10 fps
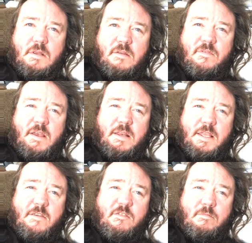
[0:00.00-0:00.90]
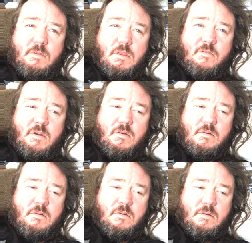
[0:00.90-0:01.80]
if they had given him the
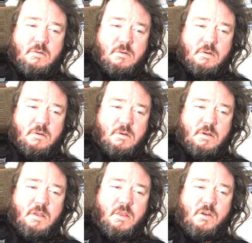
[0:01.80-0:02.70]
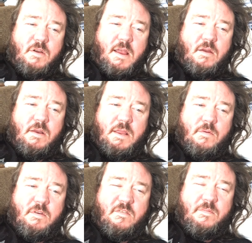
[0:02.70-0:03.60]
throne and the crown, he
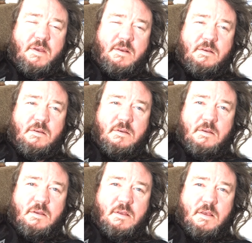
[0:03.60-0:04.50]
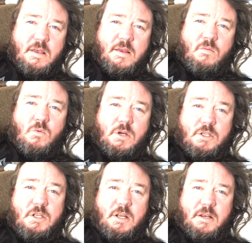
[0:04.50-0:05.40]
would have been in
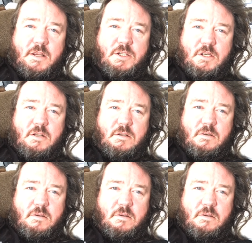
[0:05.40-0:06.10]
worse condition